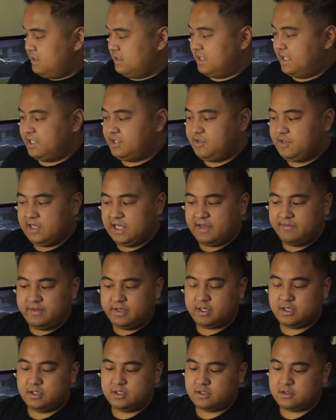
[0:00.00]
I do love the
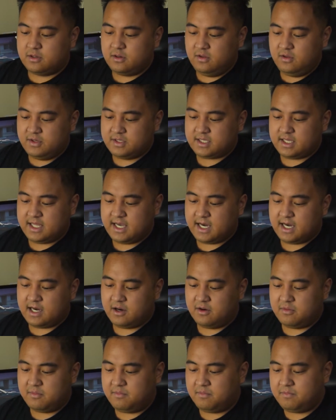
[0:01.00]
controllers and
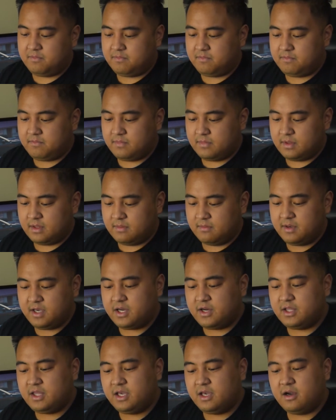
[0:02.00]
how
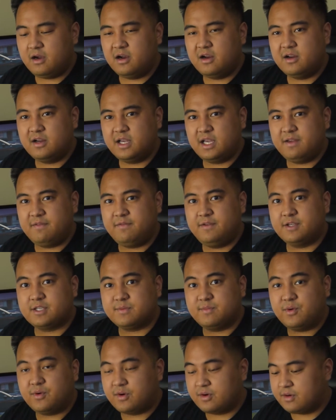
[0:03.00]
bigger they are. It feels
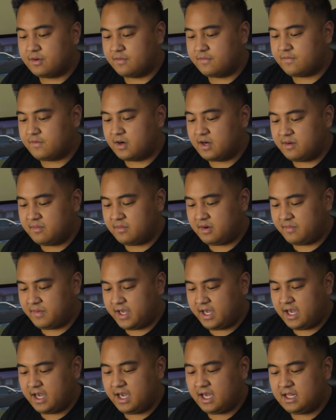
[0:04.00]
more firm on my
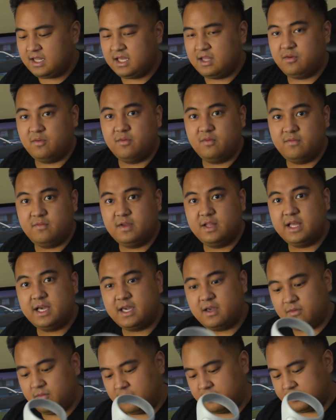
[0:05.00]
hand and it won't feel
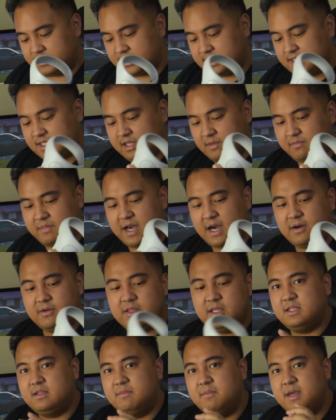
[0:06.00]
like it won't slip
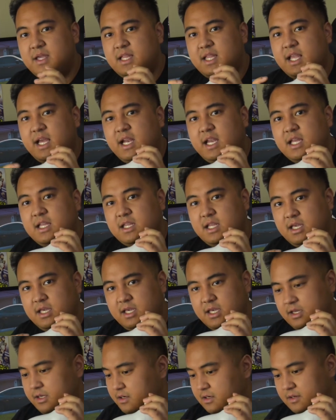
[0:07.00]
out. The magnetic thing
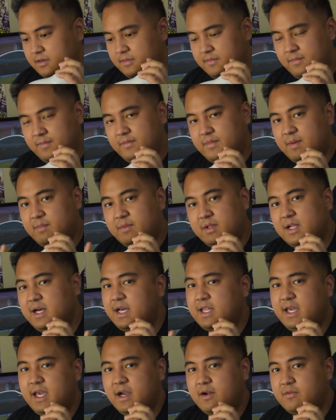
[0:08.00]
here, I'm
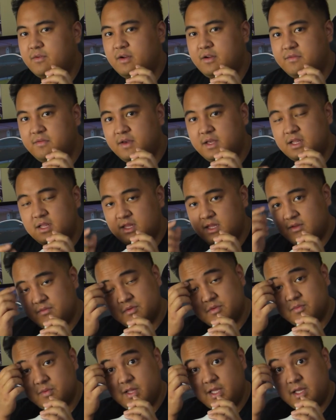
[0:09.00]
glad they got rid of it. It
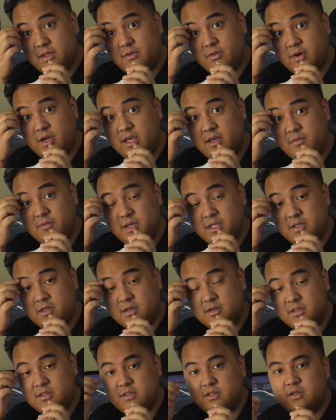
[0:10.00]
was really annoying when
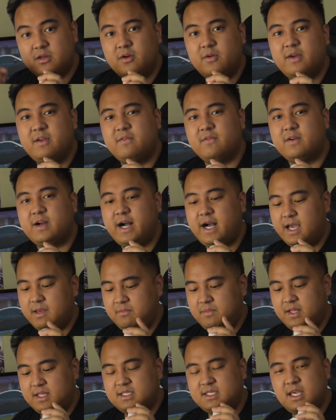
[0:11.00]
you're going for high
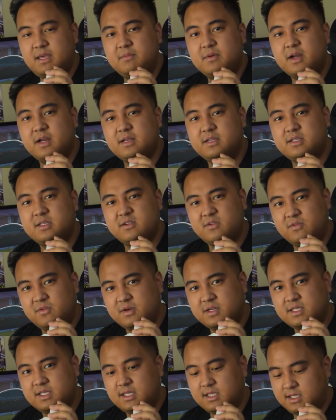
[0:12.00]
Beat Saber
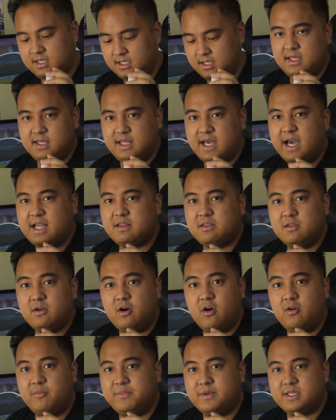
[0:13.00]
scores and that
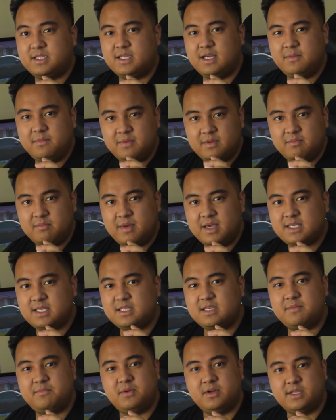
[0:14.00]
opens up and
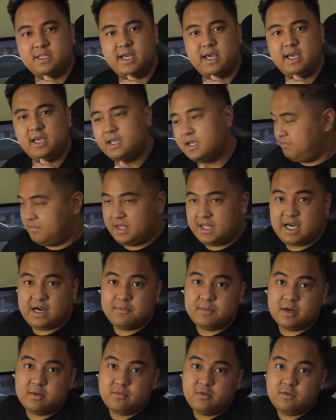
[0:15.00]
messes up your day. But now I'm
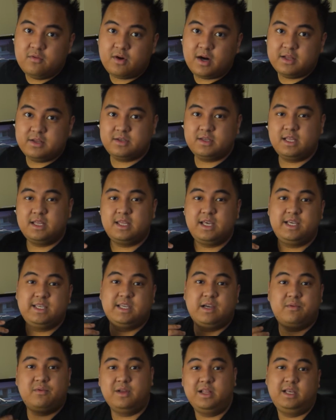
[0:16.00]
going to move on to the things
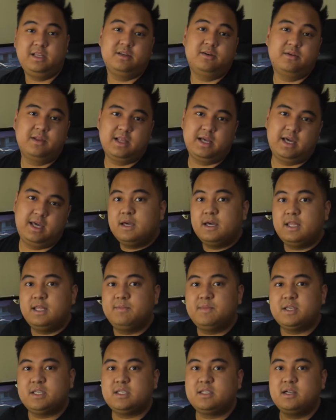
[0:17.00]
I really don't like. And I'm
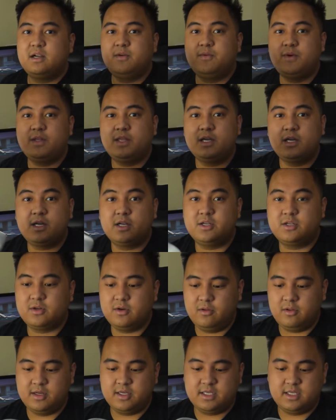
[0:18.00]
going to start with the
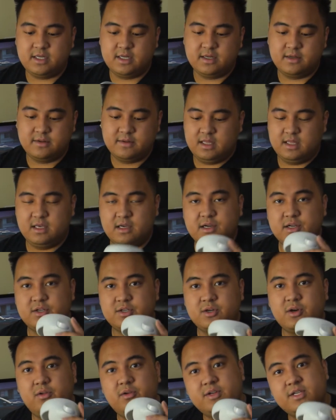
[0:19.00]
controllers here. The
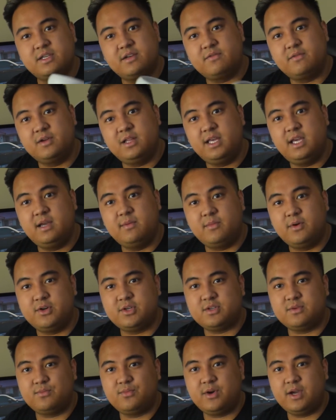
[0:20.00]
controllers are really
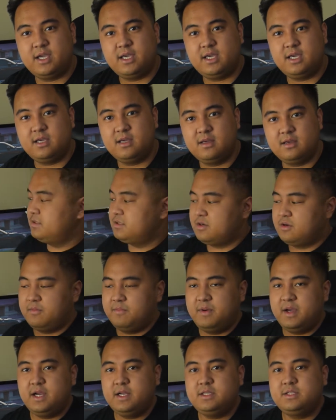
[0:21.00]
immersion breaking. So
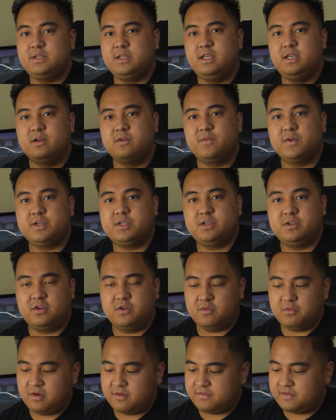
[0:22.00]
compared to the
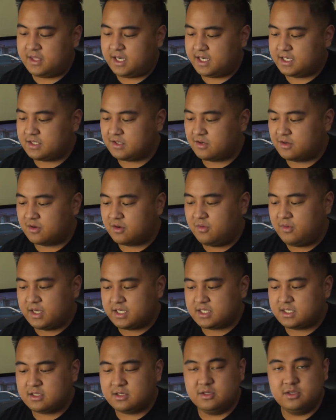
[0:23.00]
original Rift S or
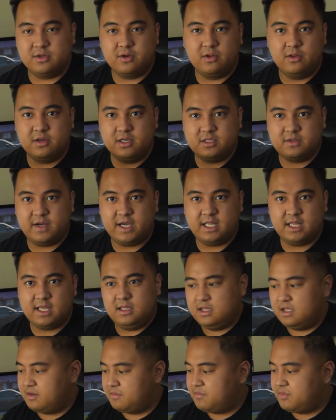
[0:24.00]
Quest controllers, right?
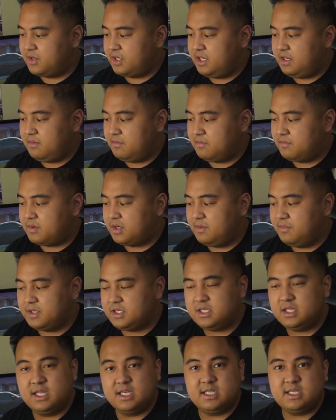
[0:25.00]
They're pretty
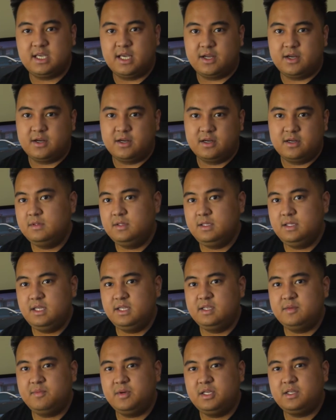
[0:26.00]
much in the center. And
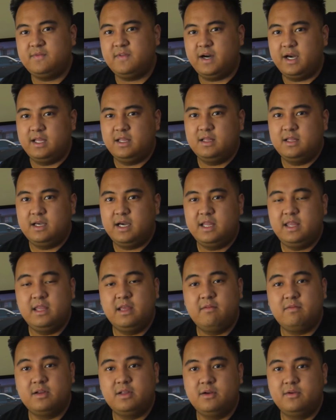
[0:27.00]
it's pretty fine. I'd
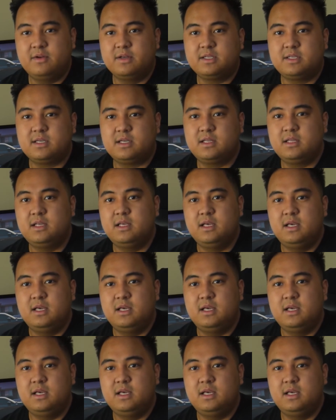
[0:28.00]
never noticed it.